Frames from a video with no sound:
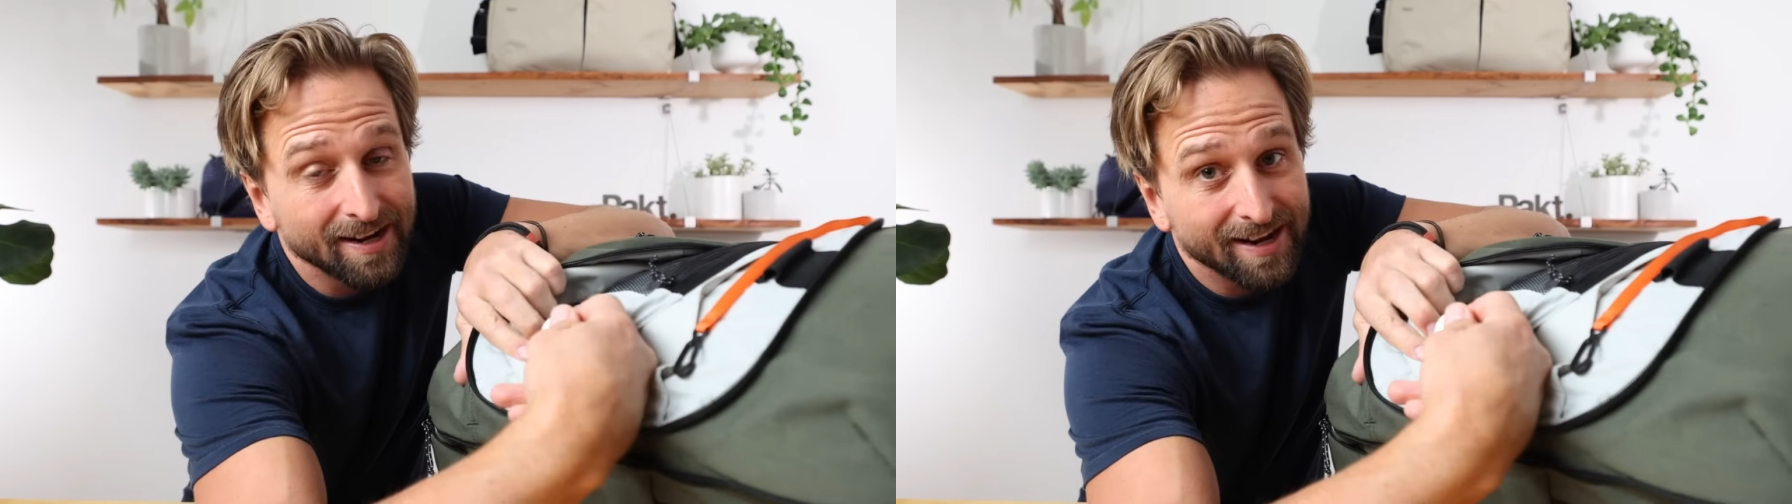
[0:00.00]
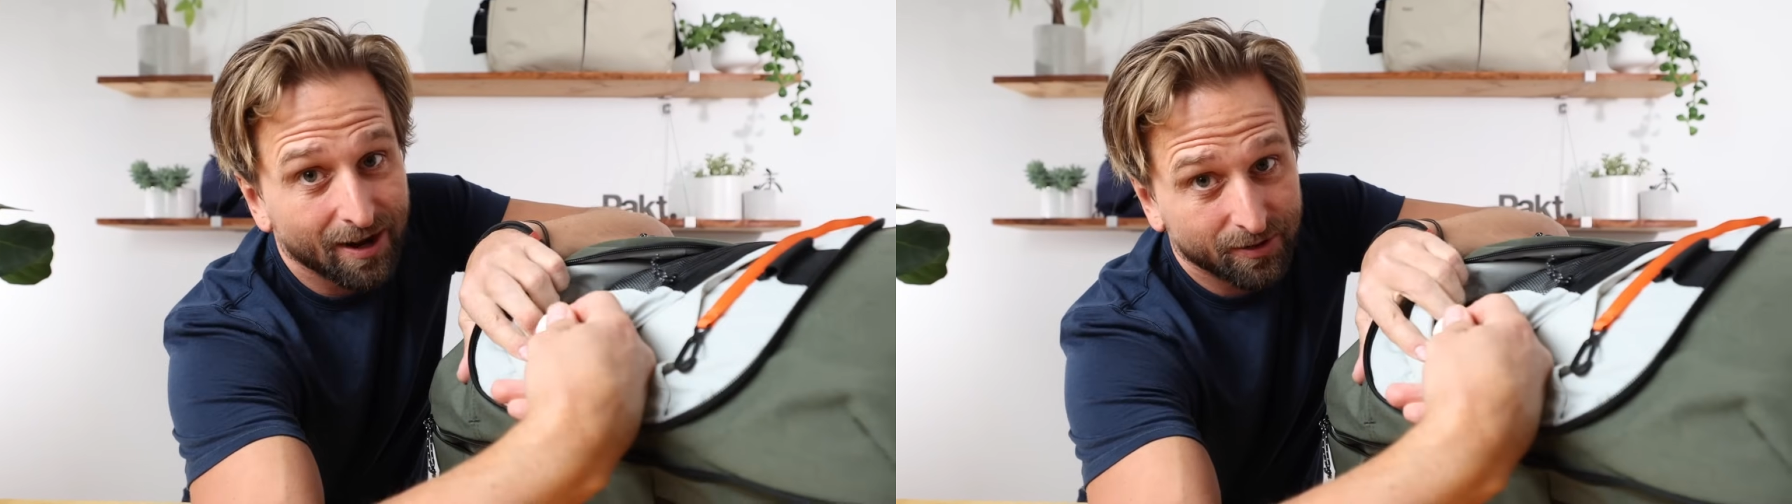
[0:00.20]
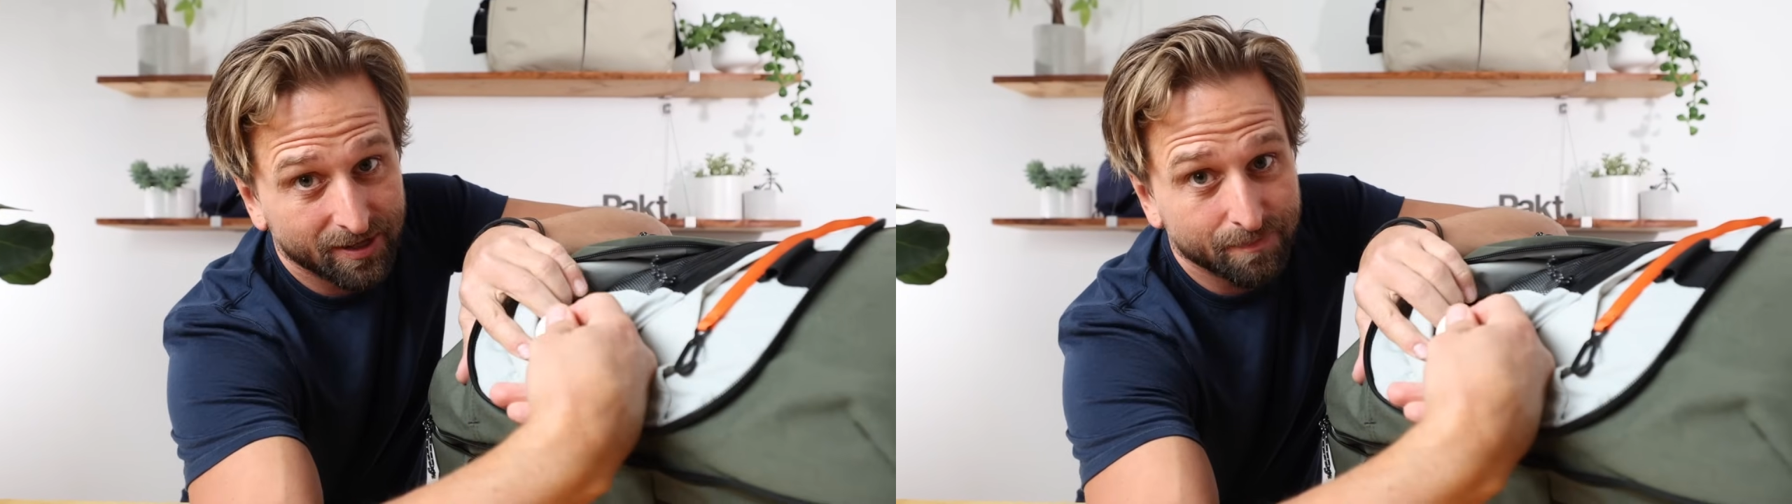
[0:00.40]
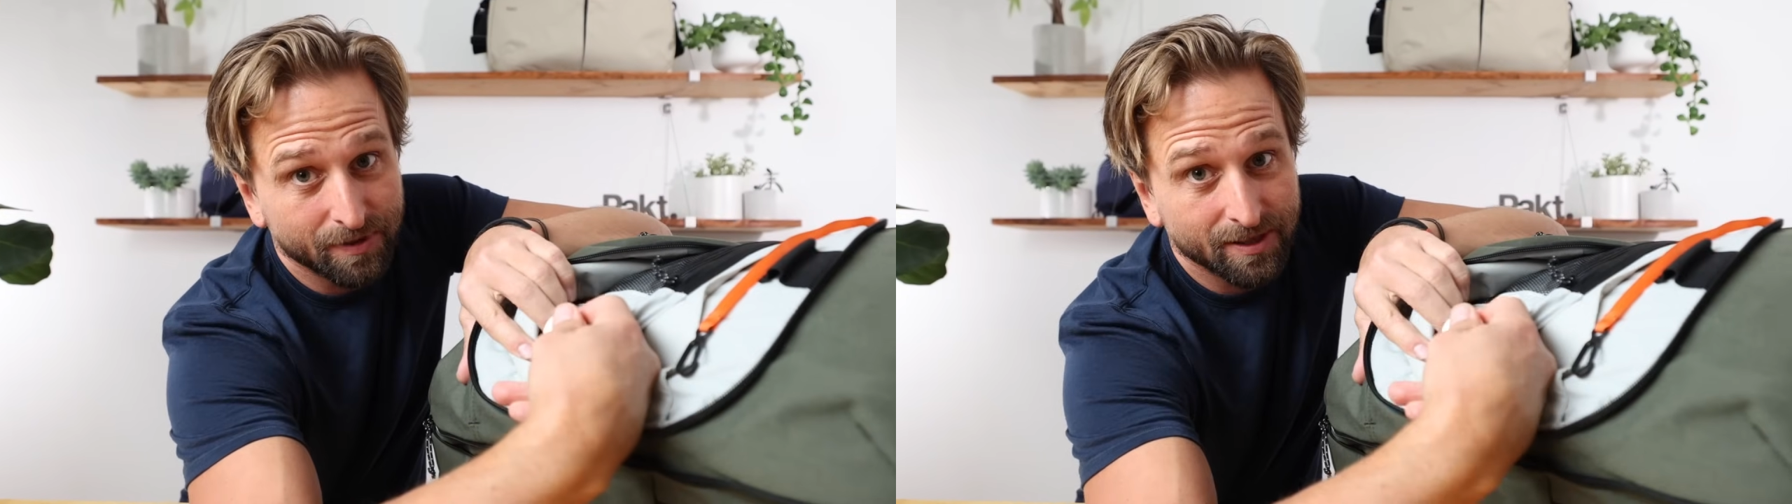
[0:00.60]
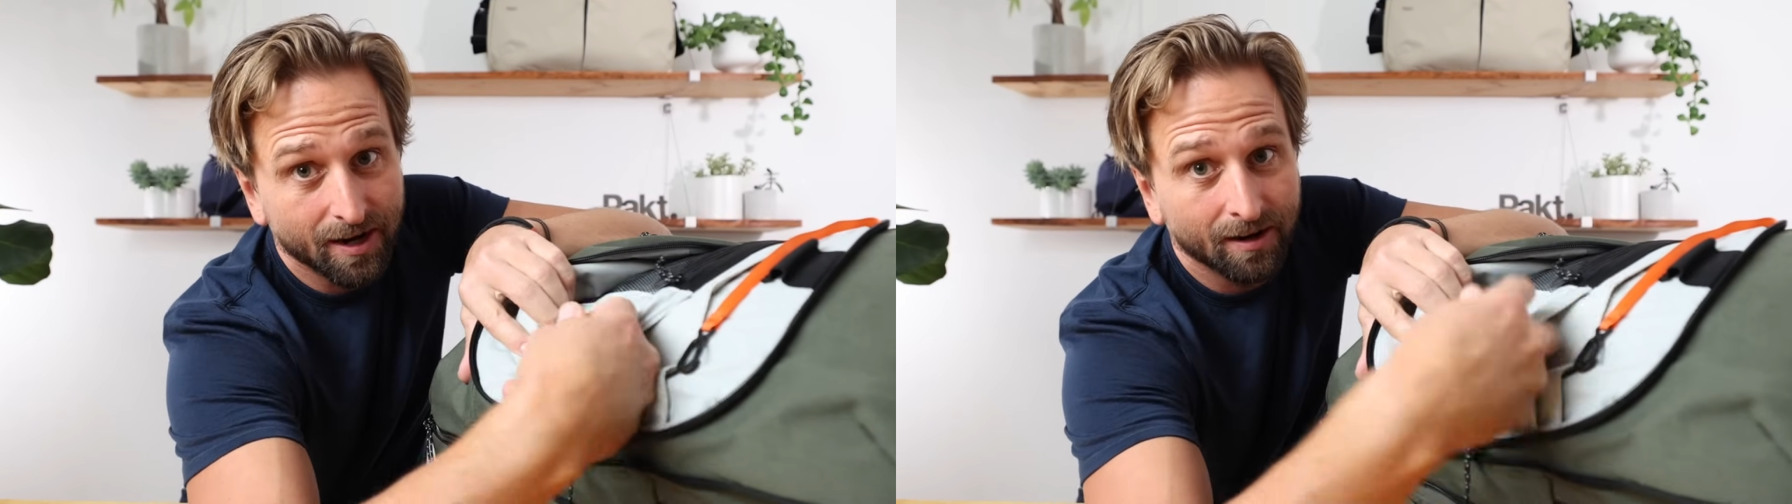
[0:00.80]
down deep
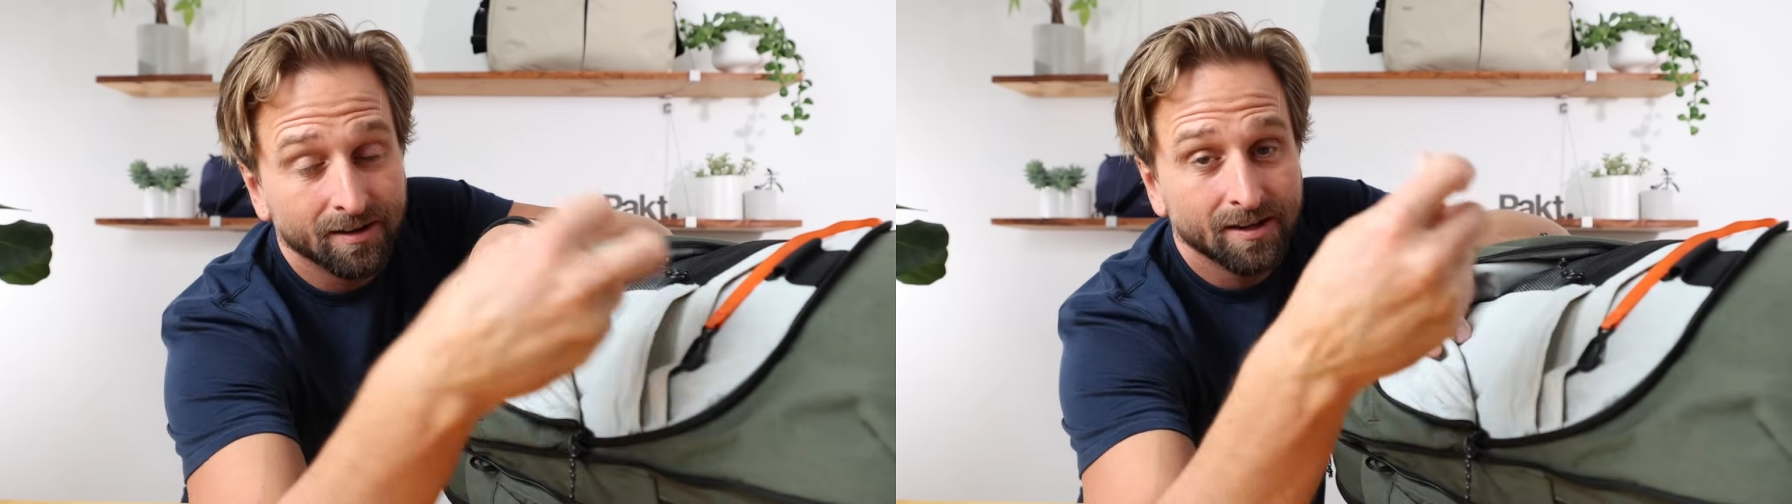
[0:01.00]
in there,